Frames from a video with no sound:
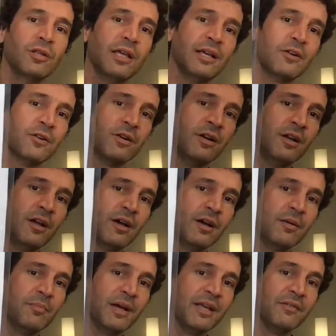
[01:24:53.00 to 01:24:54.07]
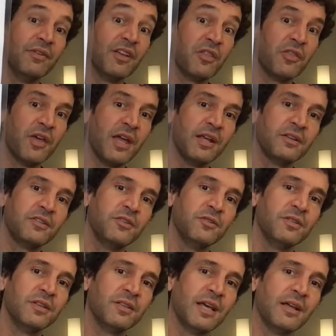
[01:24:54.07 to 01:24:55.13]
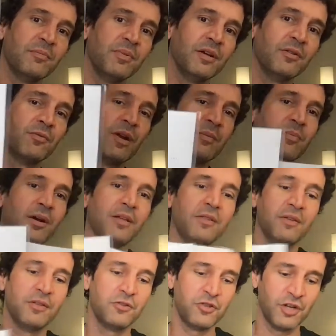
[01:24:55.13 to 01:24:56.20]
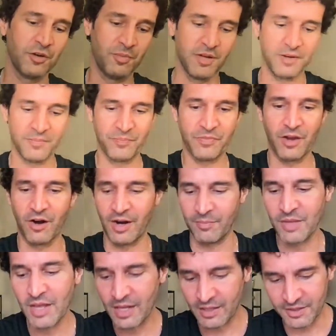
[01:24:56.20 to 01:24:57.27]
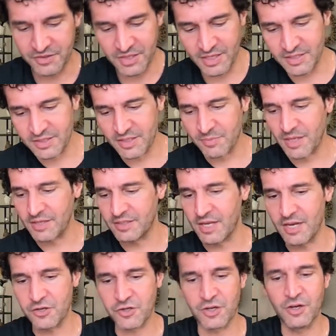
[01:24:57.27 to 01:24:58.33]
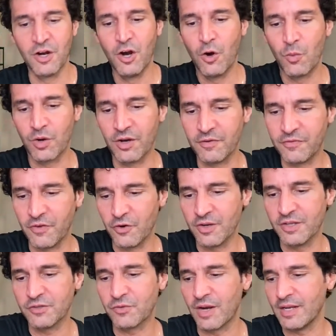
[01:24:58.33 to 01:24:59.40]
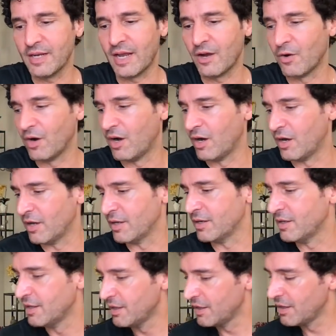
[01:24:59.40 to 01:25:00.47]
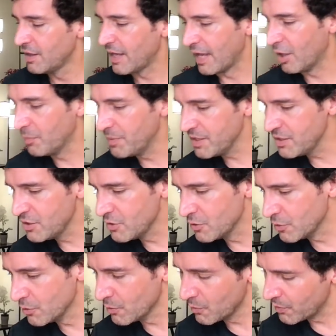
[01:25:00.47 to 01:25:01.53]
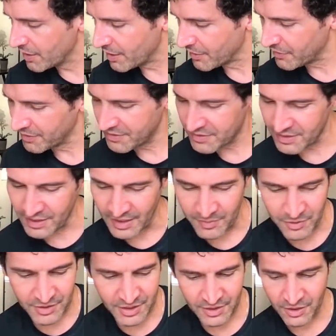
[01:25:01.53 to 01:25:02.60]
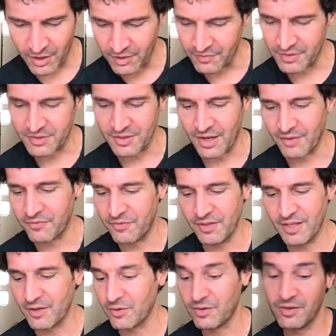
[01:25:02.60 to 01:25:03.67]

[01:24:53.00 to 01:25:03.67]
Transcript: later by giving thanks using that button right by the share button. All right, let's get into the meditation. We're going to focus right now on helping you with, let's see, I'm looking at all of this. I feel like